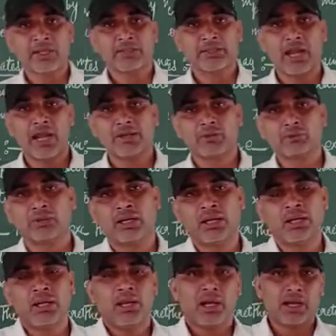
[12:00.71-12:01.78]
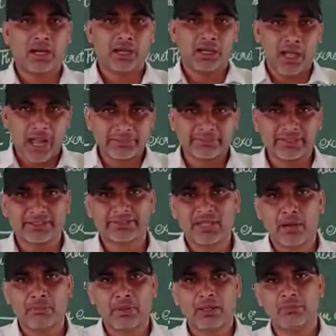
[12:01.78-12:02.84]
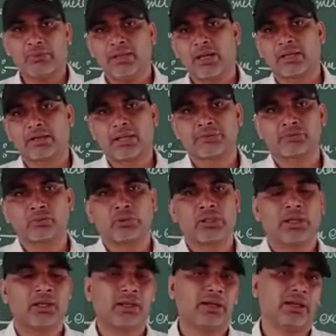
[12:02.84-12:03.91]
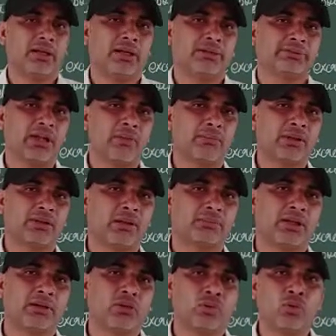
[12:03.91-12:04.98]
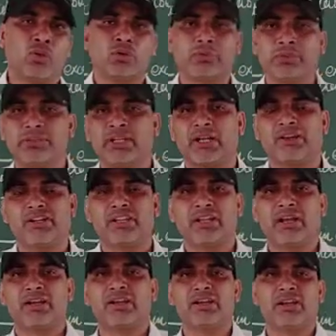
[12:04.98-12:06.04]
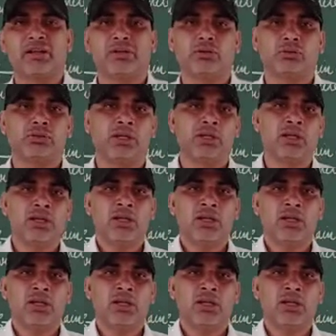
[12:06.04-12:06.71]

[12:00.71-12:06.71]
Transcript: That to the as an example we are take to example of the glucose which are degraded into the